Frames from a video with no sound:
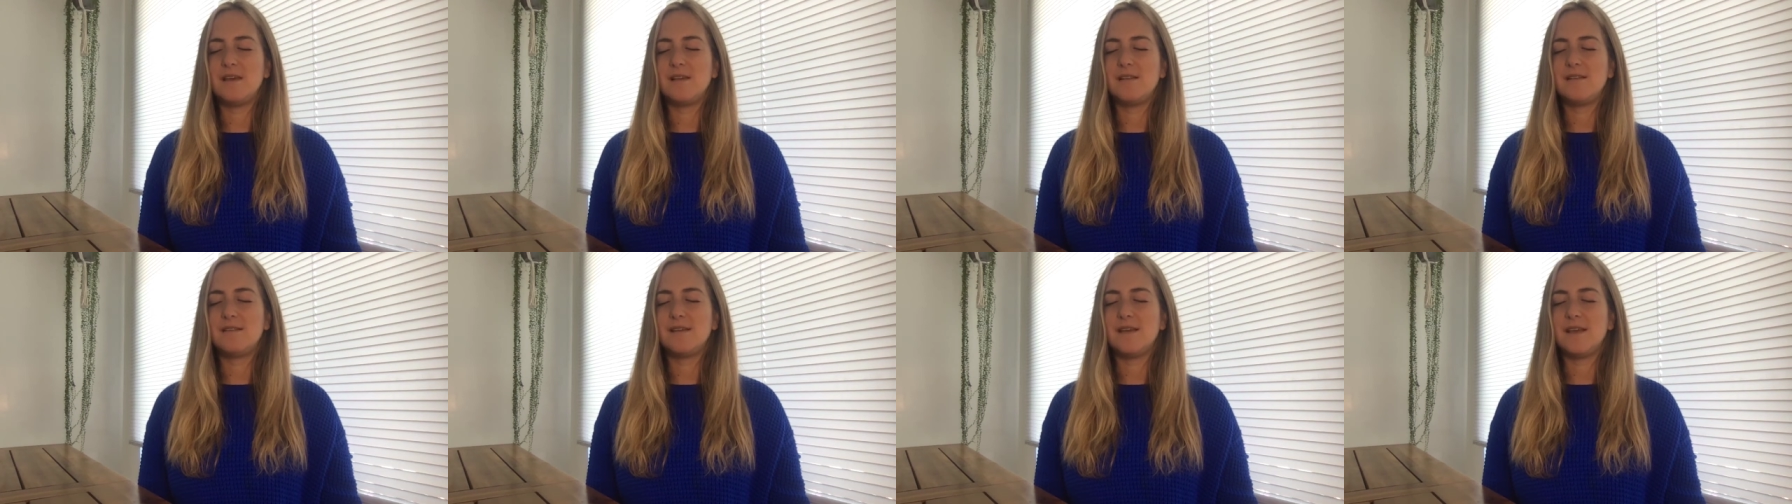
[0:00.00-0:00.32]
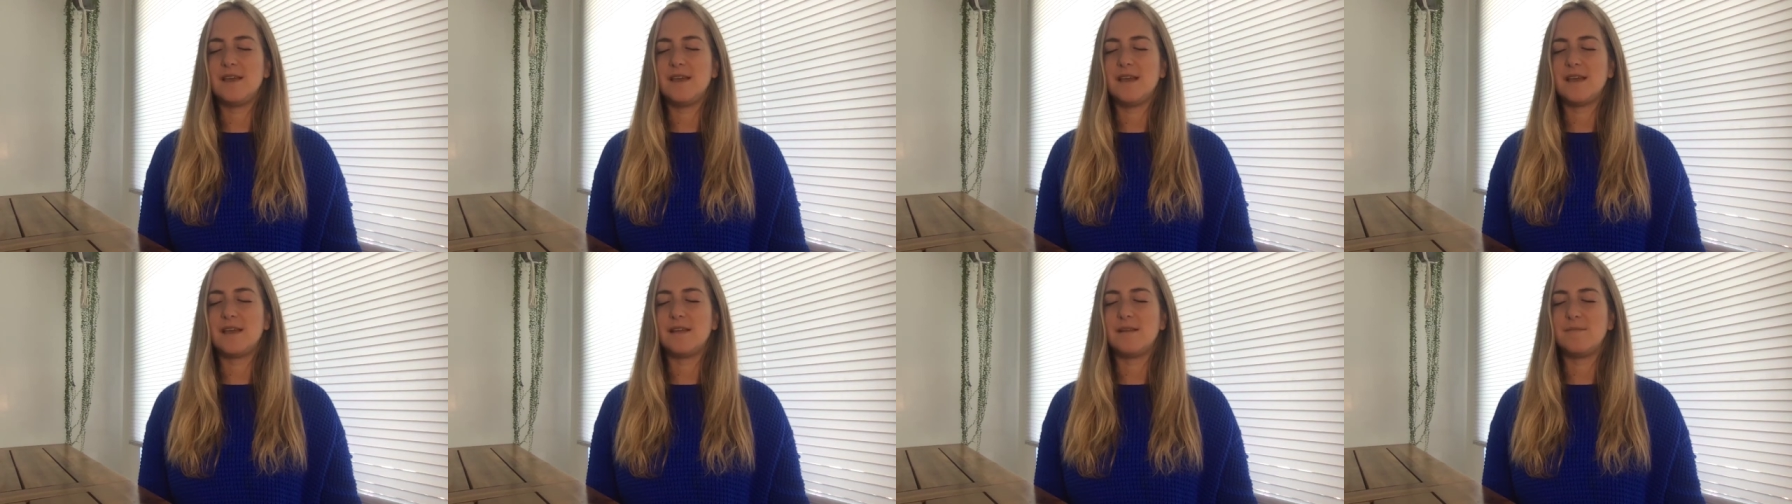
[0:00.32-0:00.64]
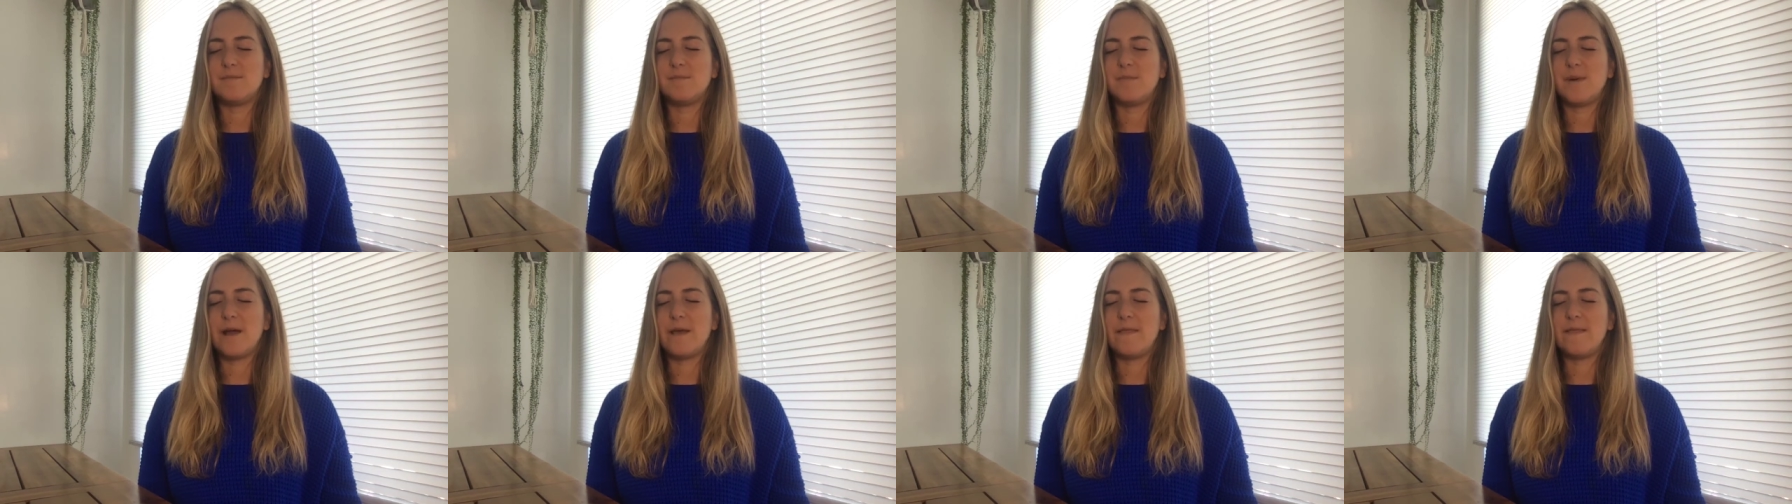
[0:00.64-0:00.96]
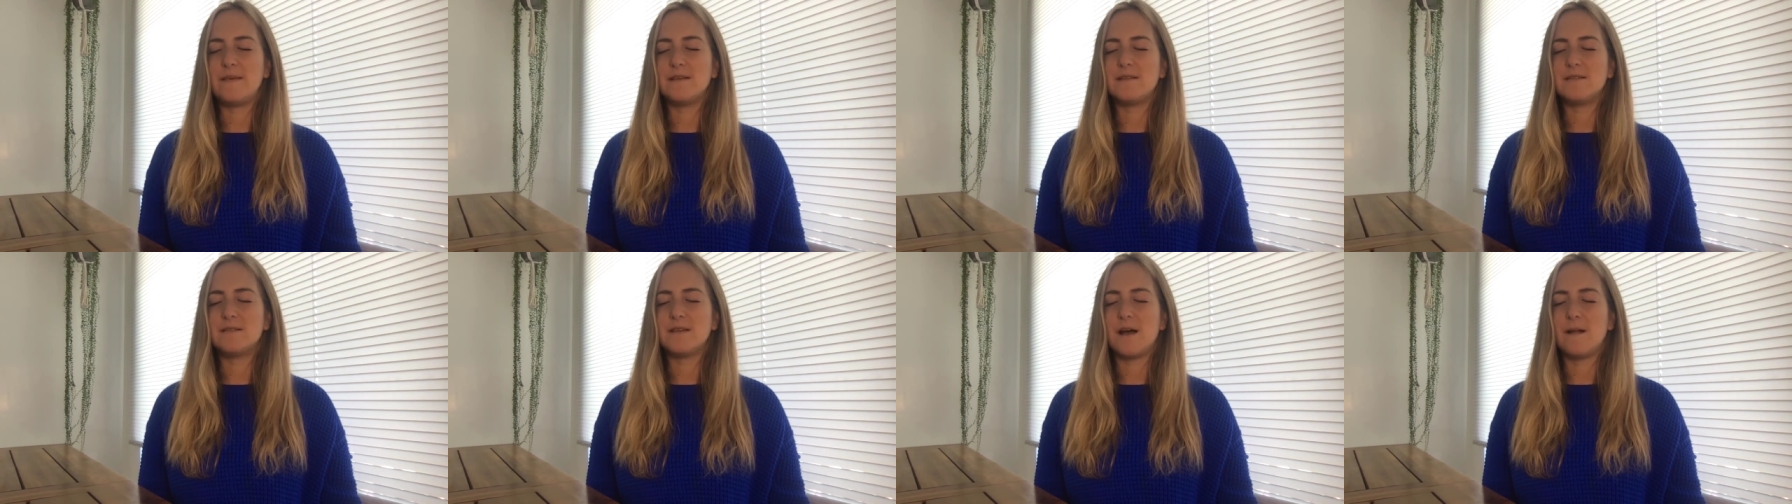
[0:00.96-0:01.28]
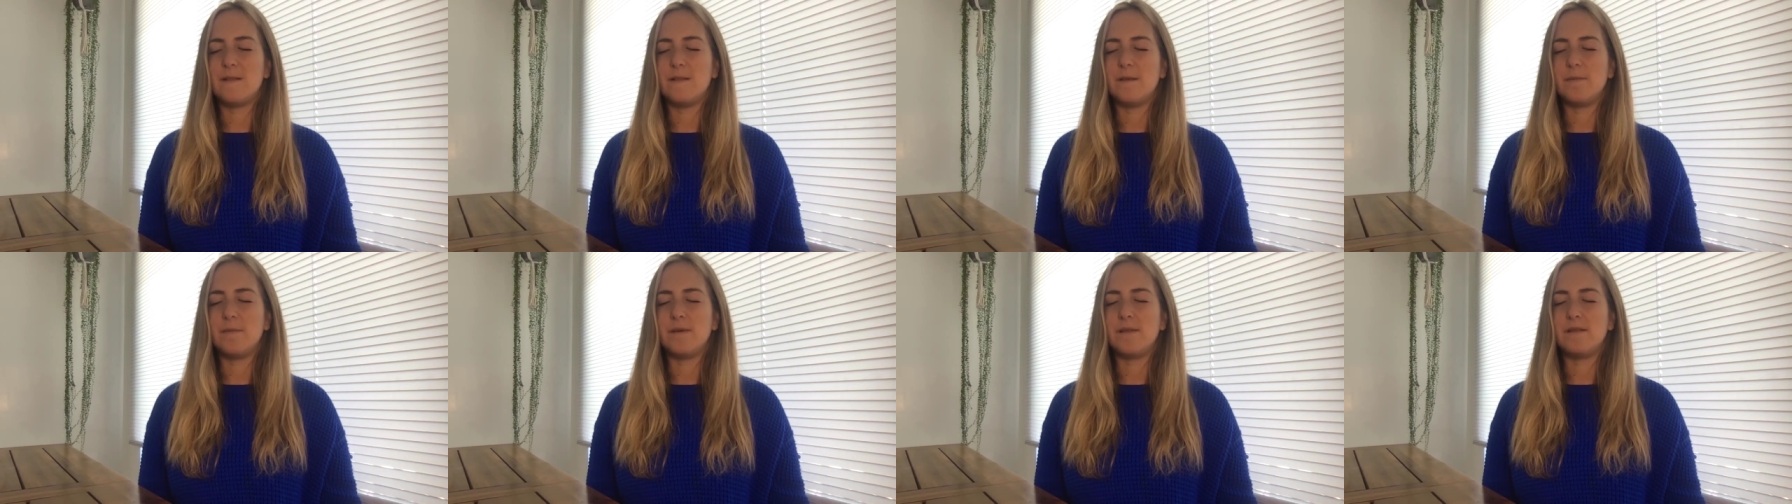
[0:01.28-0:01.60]
taken by this
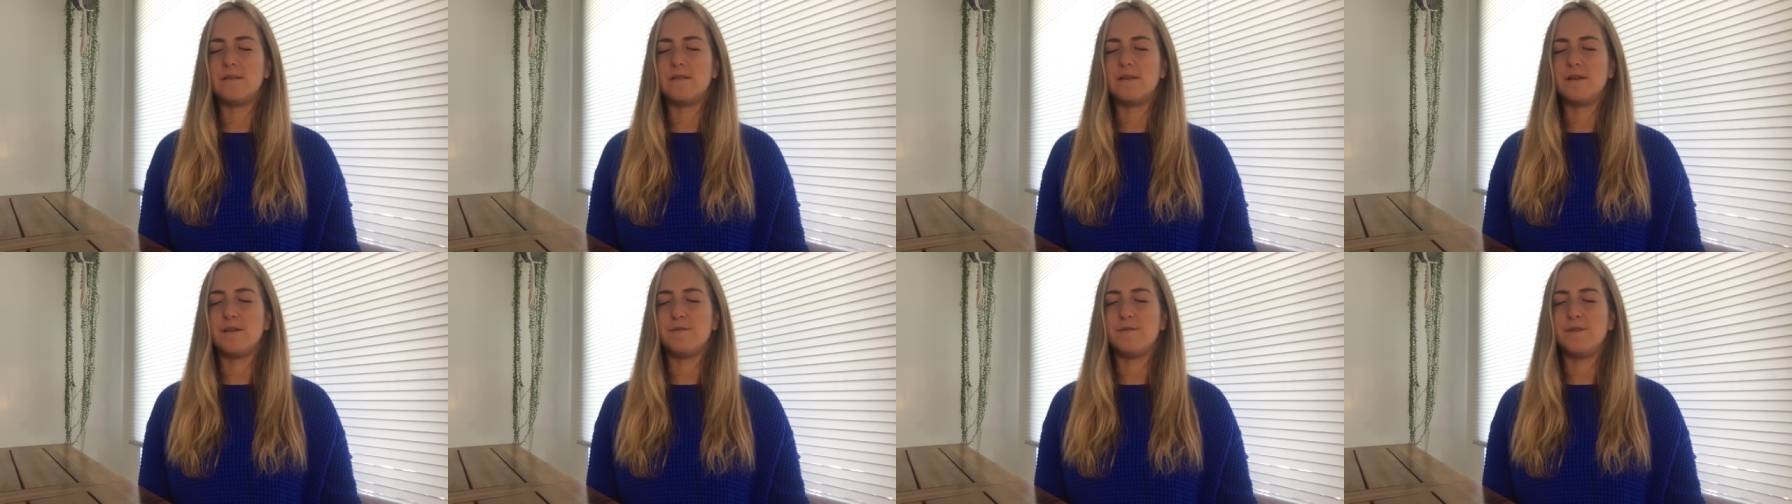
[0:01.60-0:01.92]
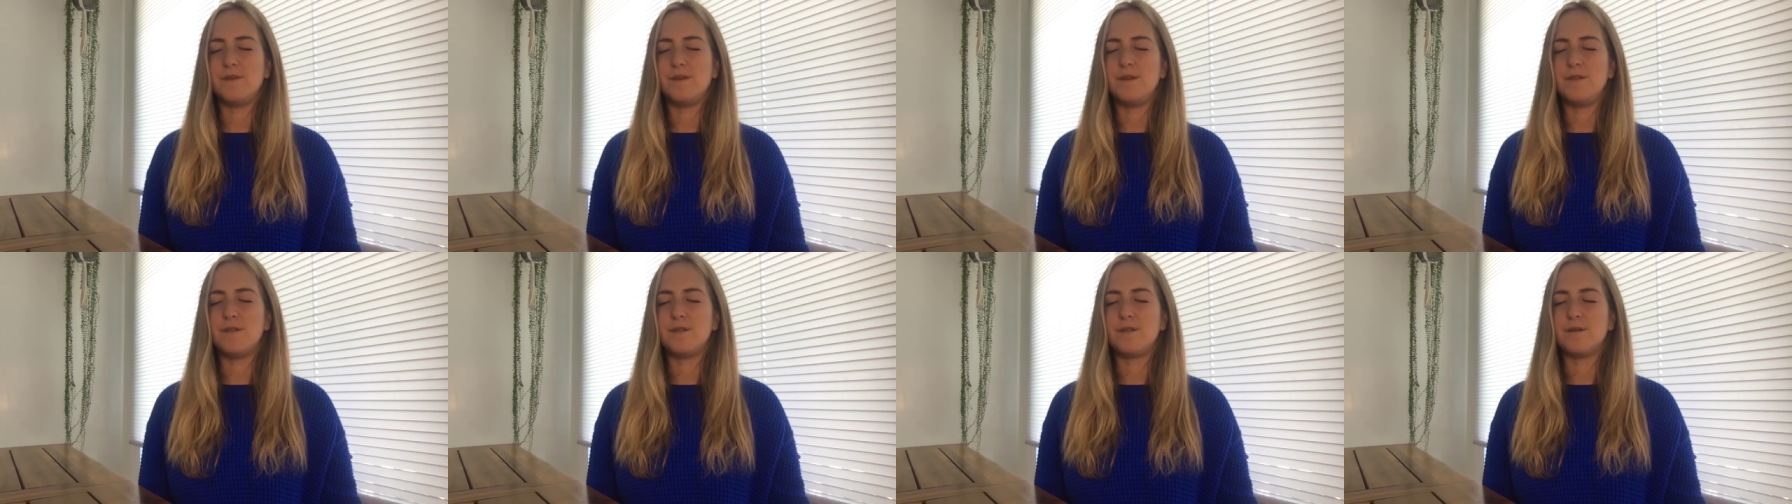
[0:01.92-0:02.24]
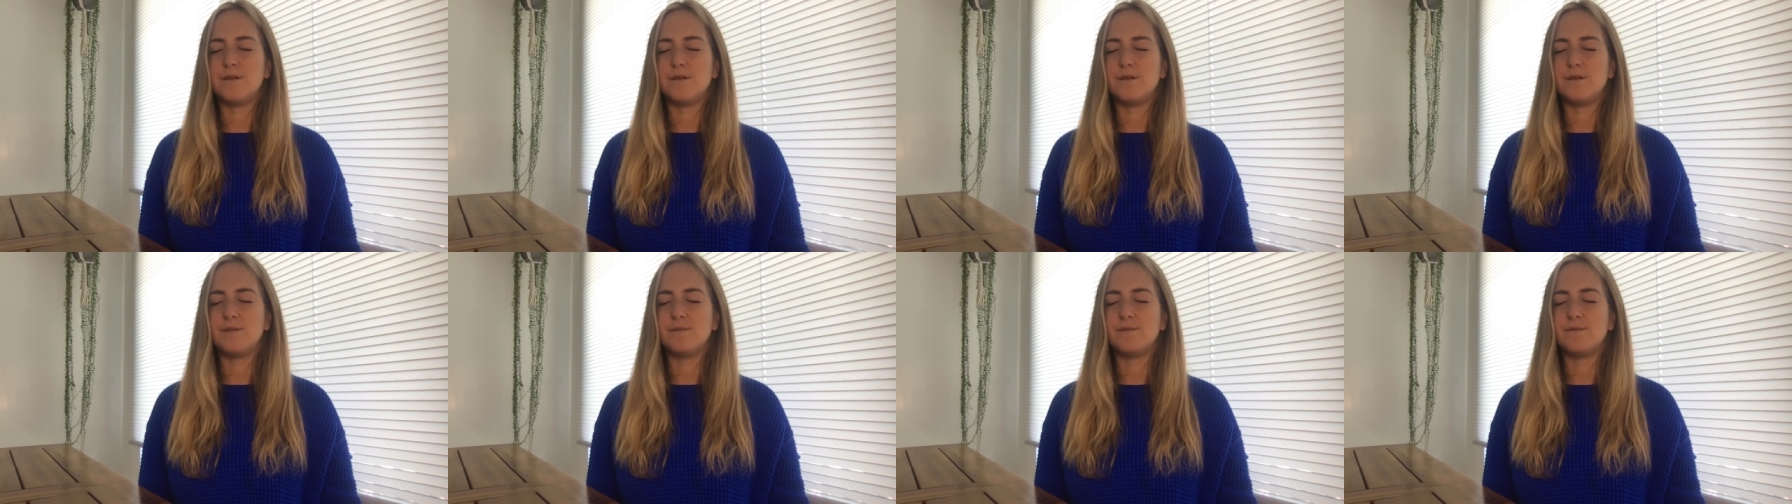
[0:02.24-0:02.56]
element of ether.